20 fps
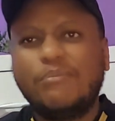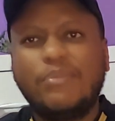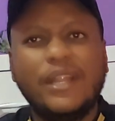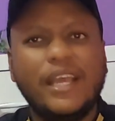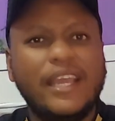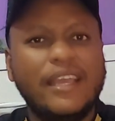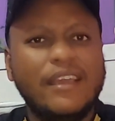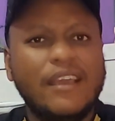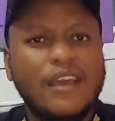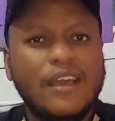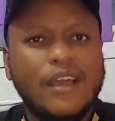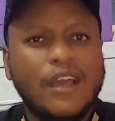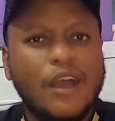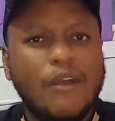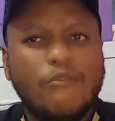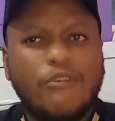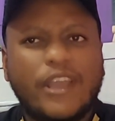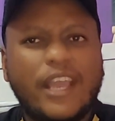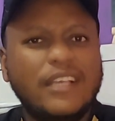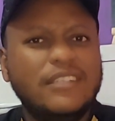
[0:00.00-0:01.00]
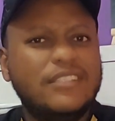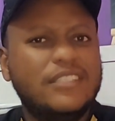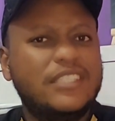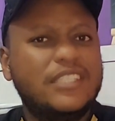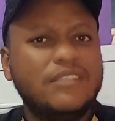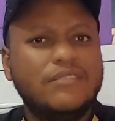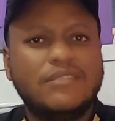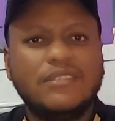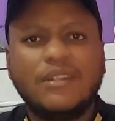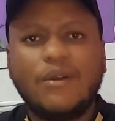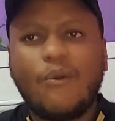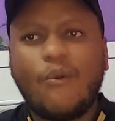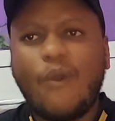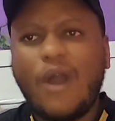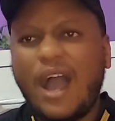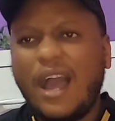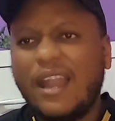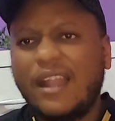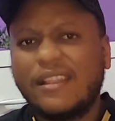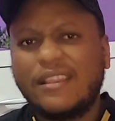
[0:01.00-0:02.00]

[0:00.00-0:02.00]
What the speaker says: play for Kaizer Chiefs in a while.